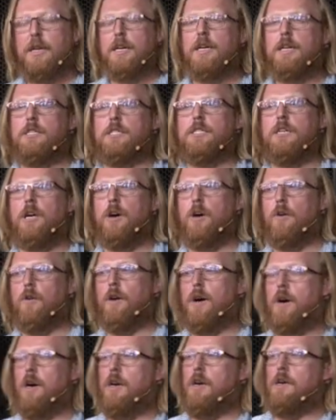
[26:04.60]

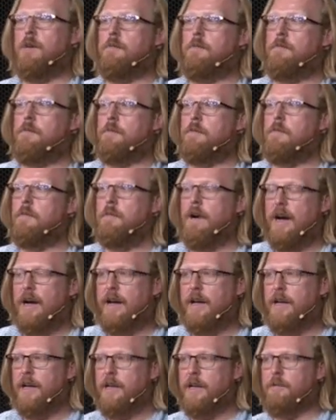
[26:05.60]
So
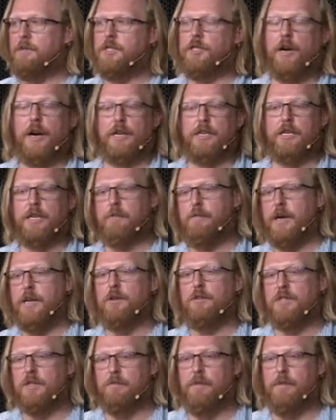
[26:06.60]
by abstracting it, by using